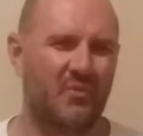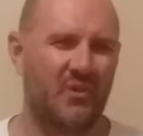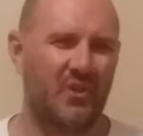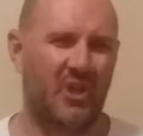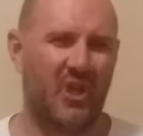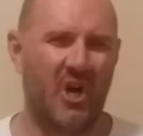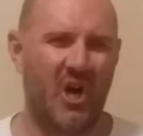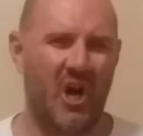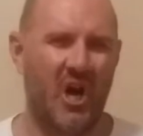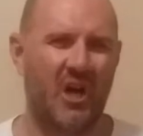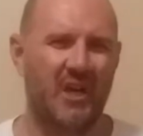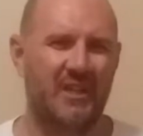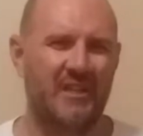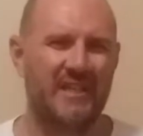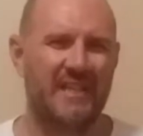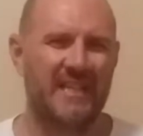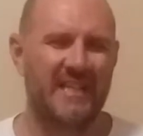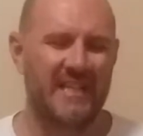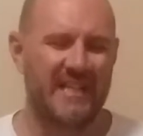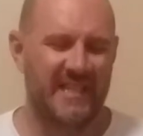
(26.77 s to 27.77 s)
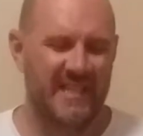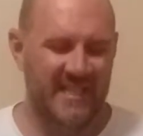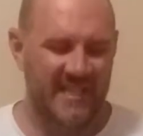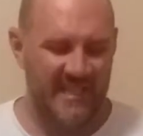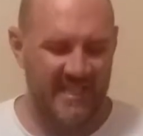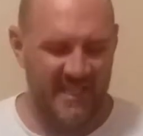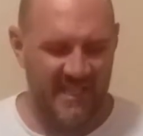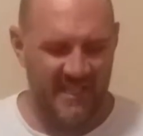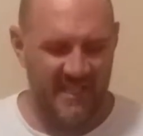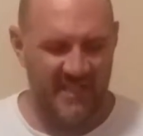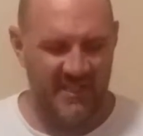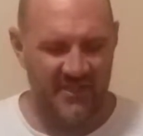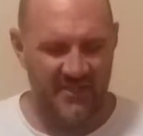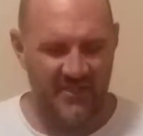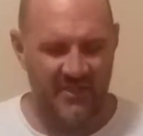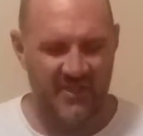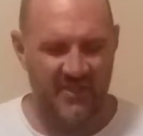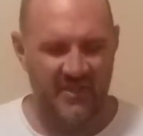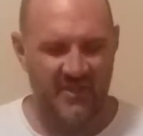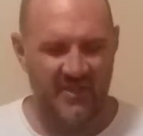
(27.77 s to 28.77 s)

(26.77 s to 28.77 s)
law is